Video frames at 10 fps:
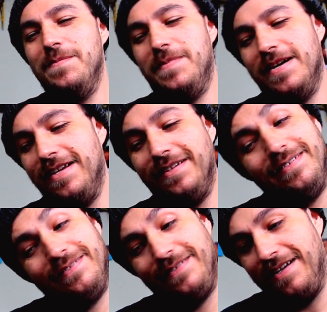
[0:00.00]
But
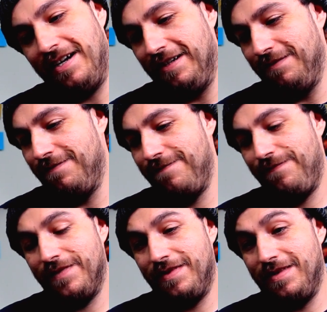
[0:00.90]
I
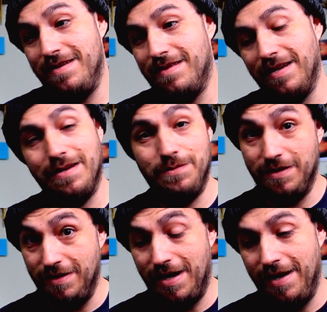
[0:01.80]
didn't think he was
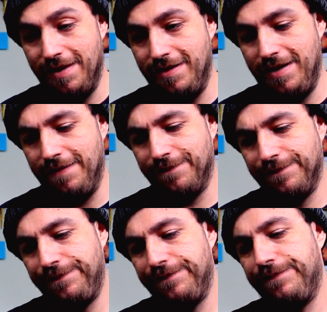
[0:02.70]
going to die that day.
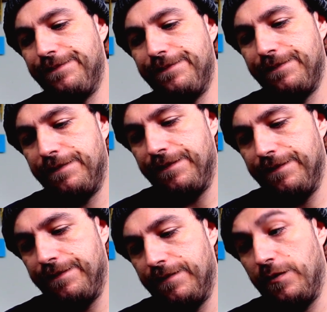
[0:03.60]

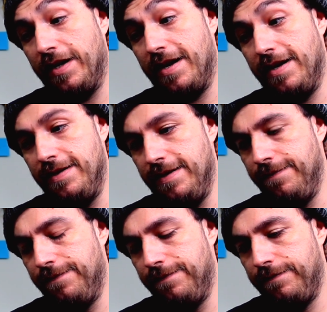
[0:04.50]
Well, I kind of
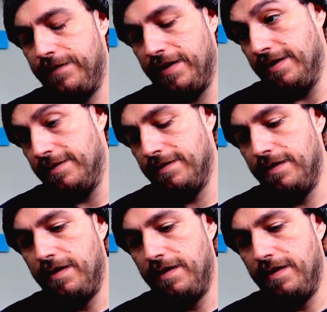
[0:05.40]
did, I guess.